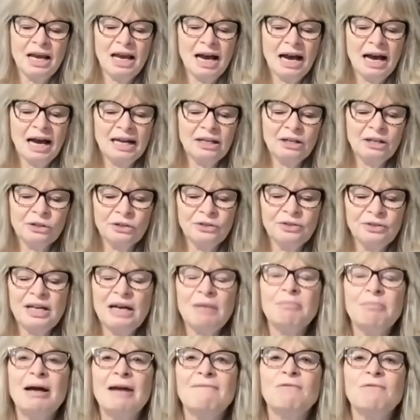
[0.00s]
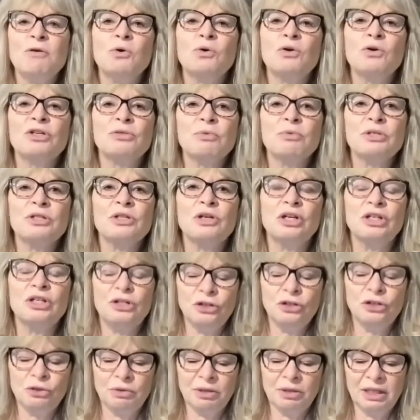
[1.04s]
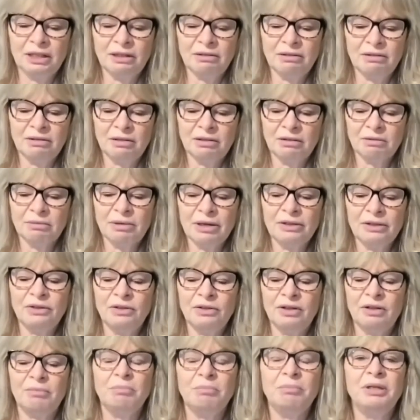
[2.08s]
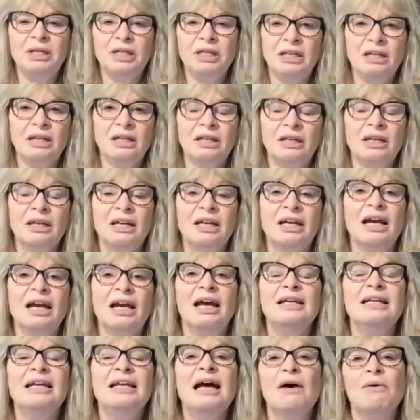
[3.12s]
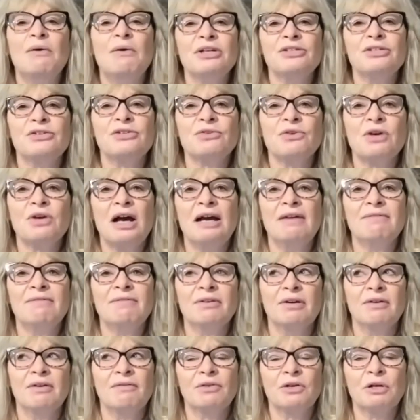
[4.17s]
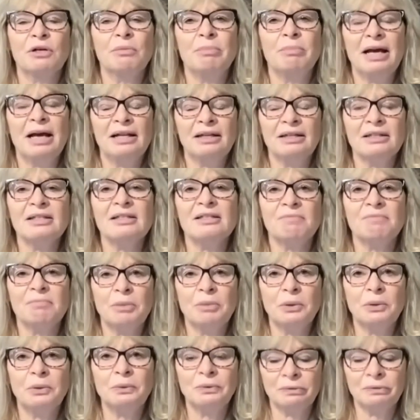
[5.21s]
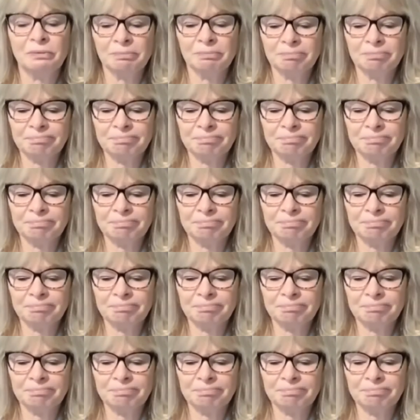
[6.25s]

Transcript: I learned that my focus was on doing rather than being, and now I strive for a balance of both.